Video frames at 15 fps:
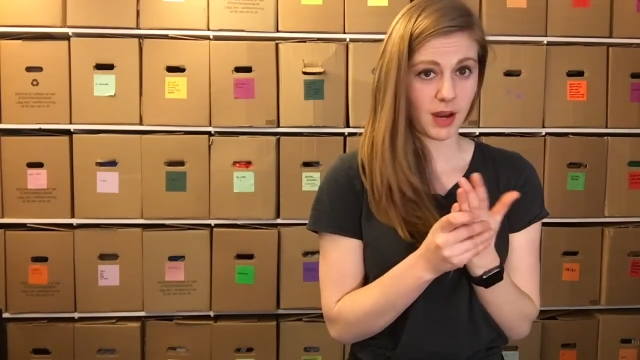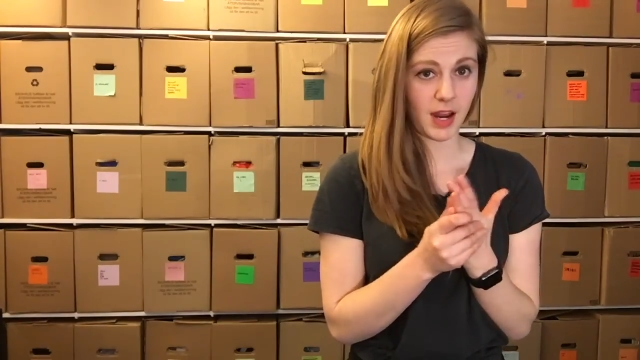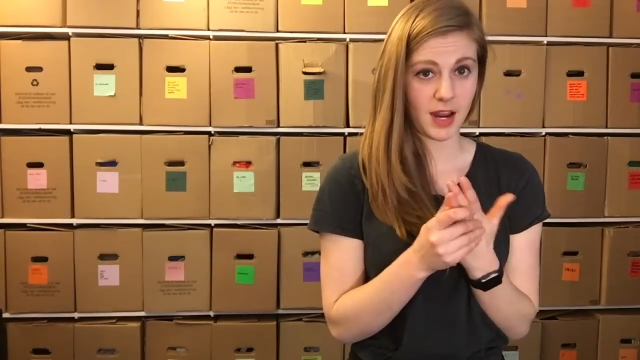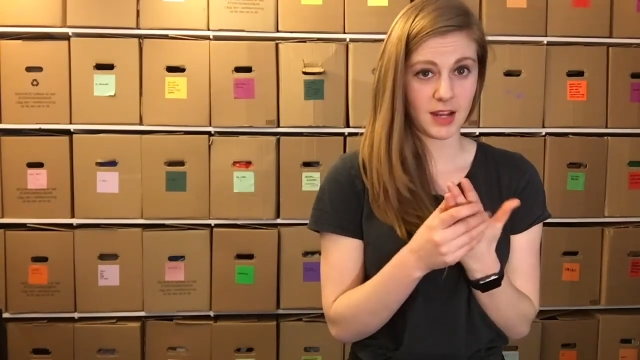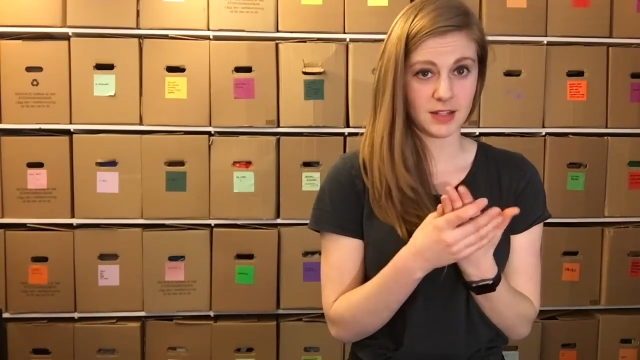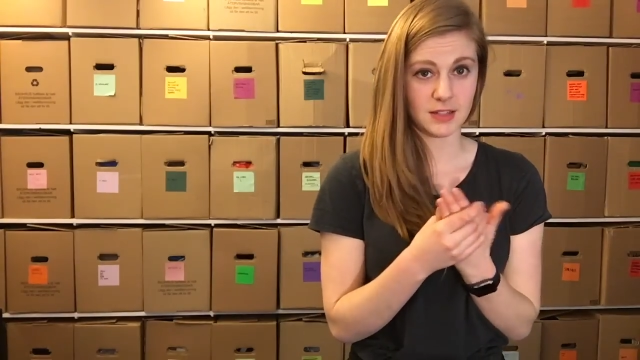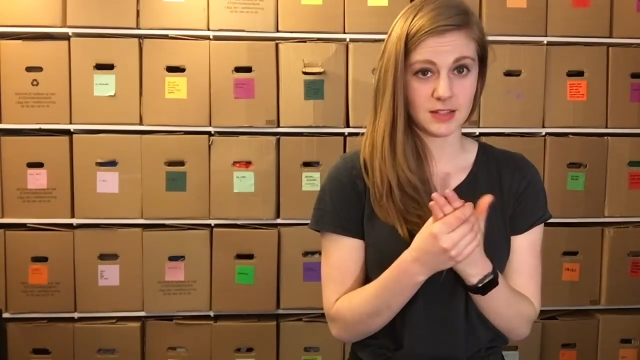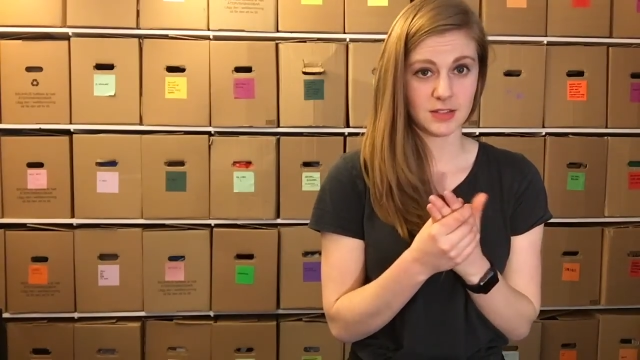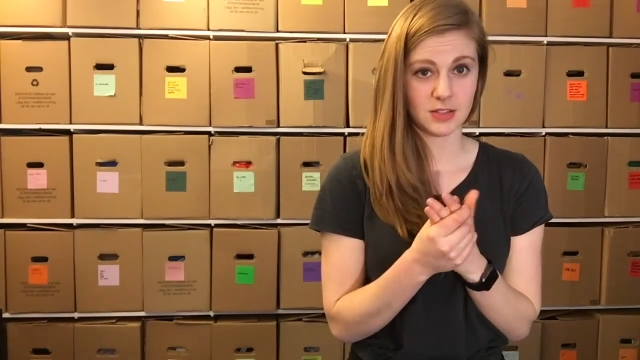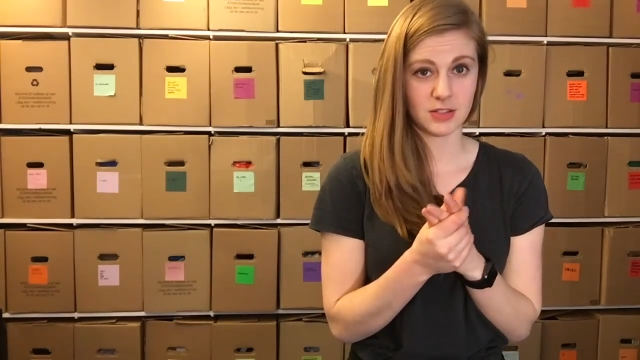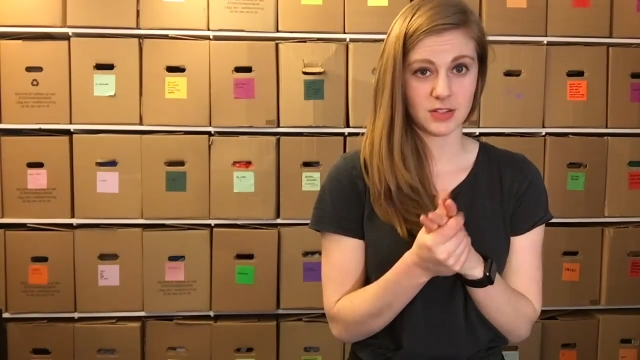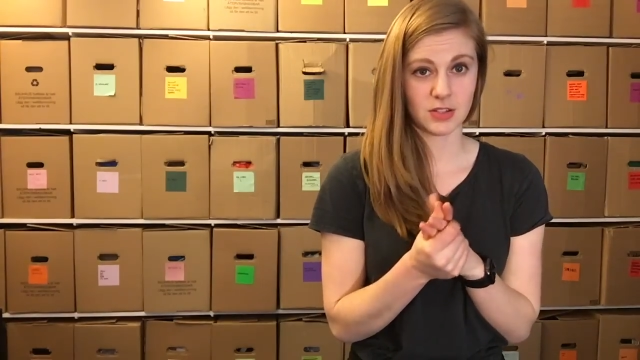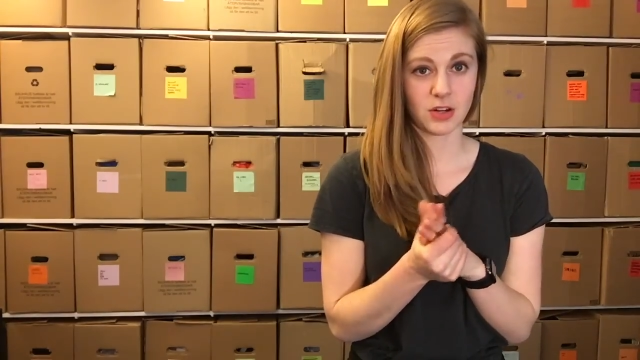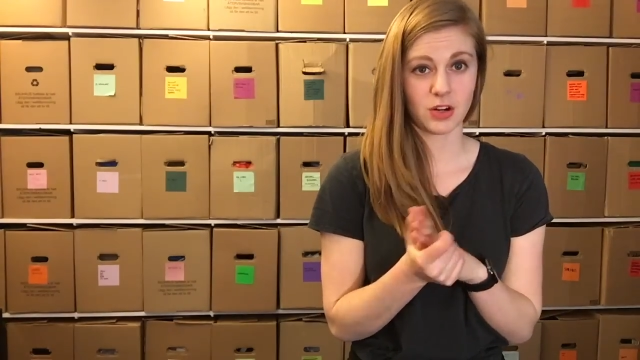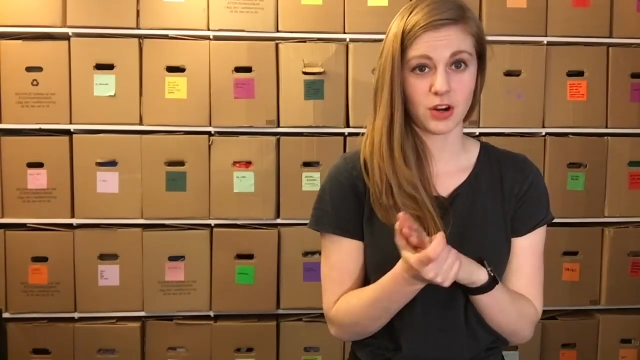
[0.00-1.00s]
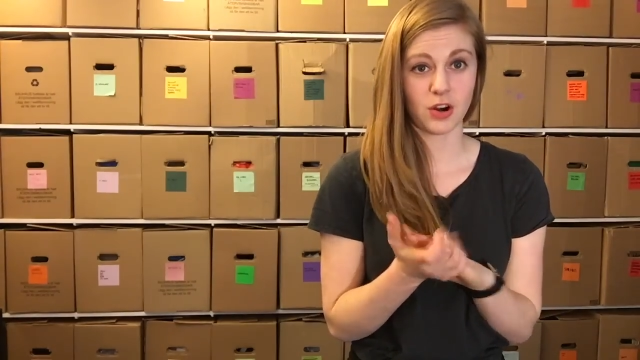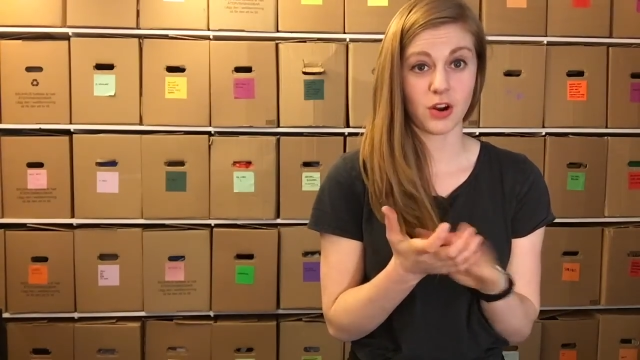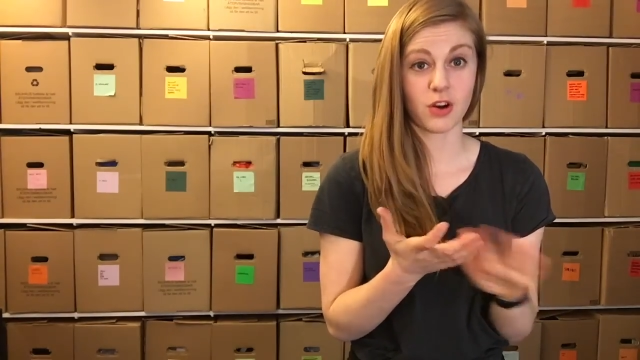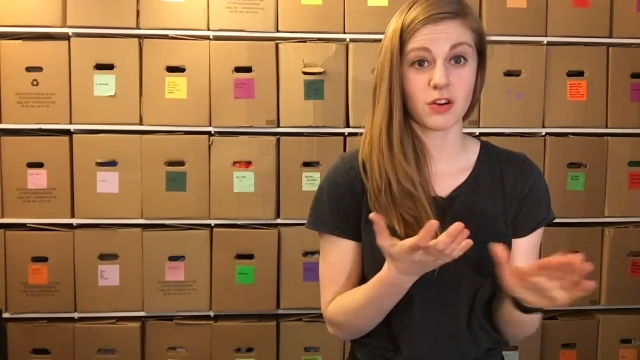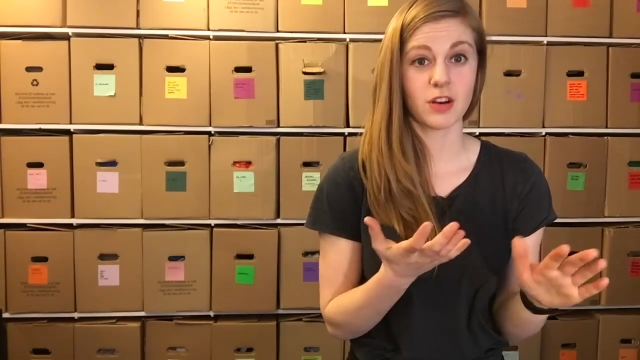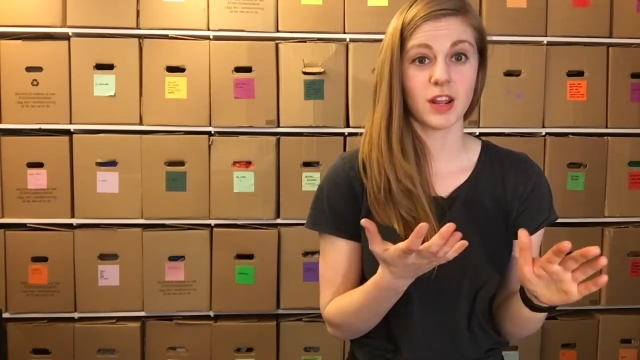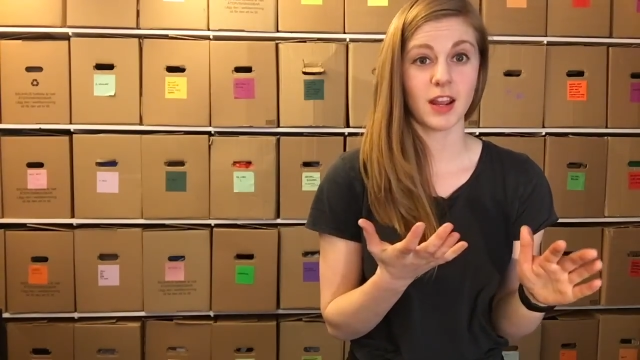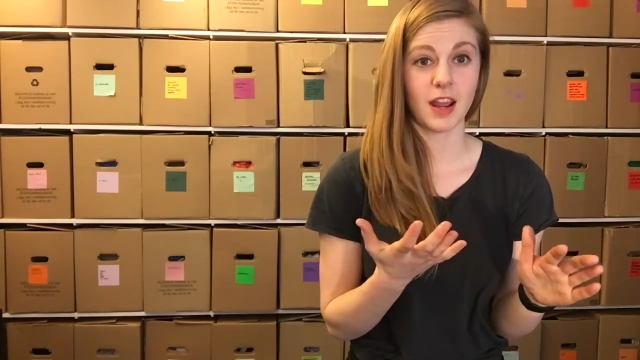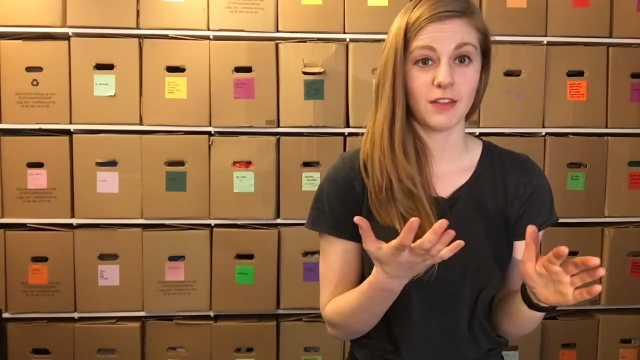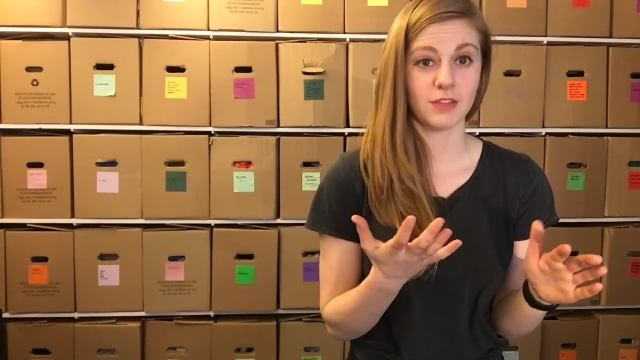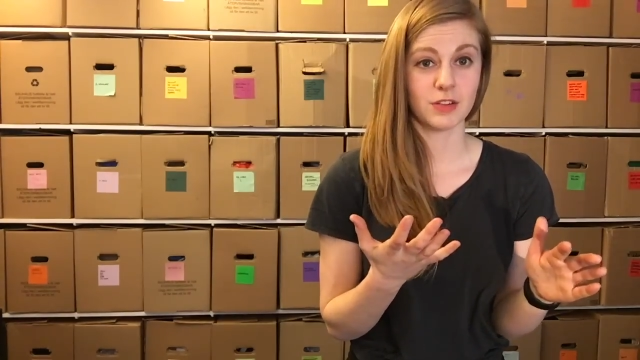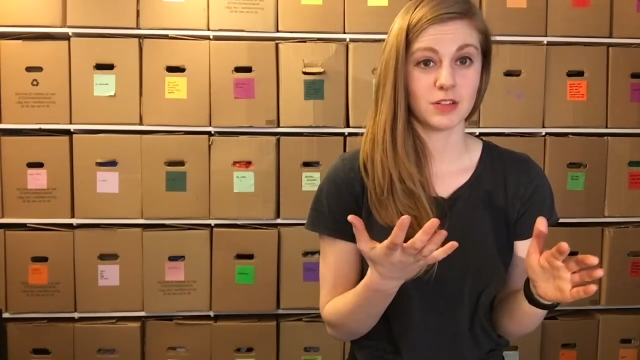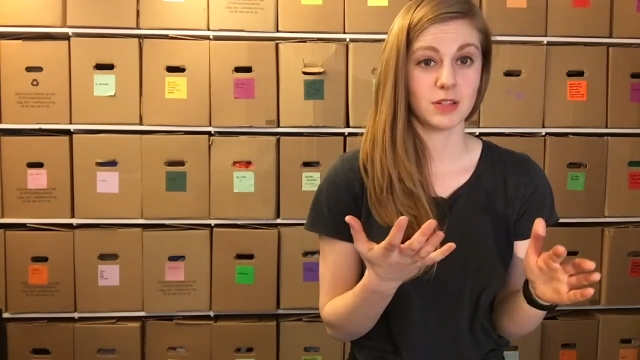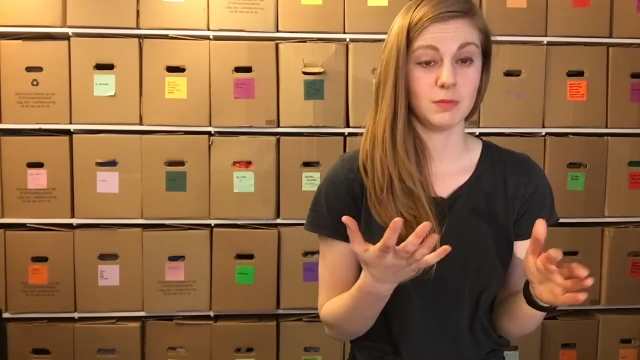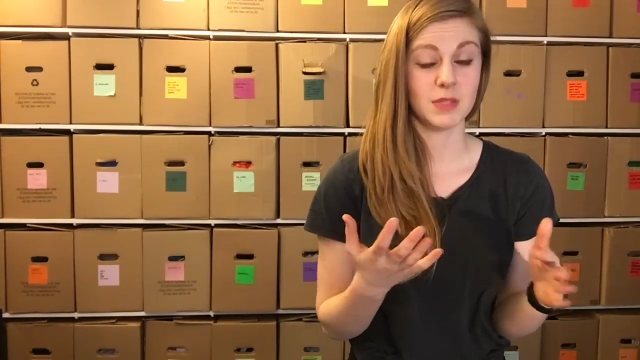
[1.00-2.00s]
hands just started hurting
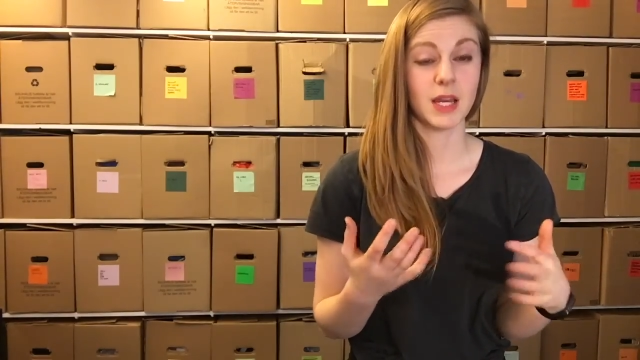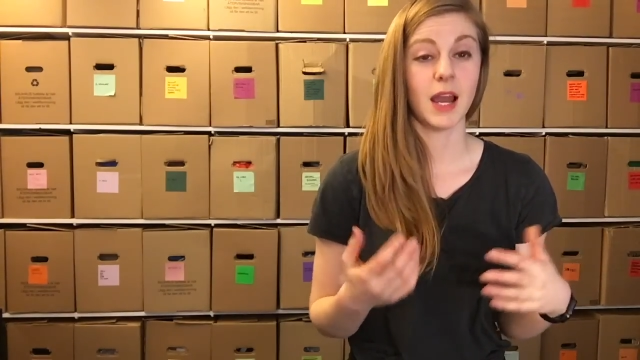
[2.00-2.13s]
after some